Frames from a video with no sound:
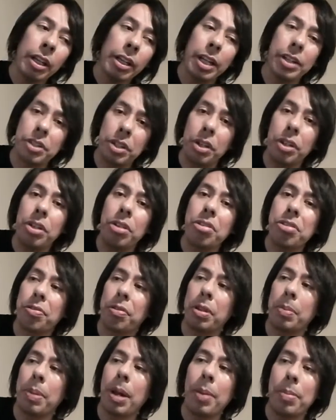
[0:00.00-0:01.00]
it's good news
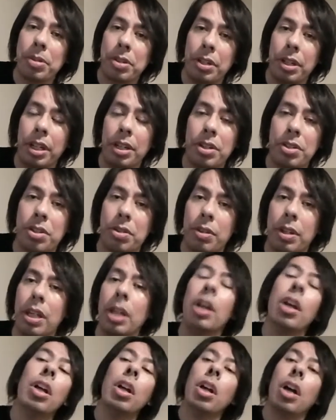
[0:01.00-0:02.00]
for the publishing
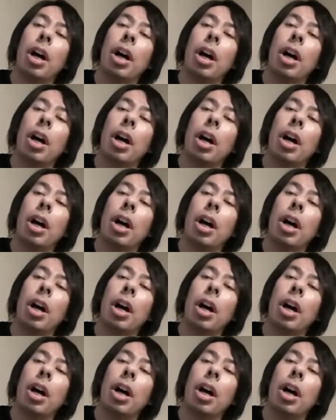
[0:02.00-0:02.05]
industry.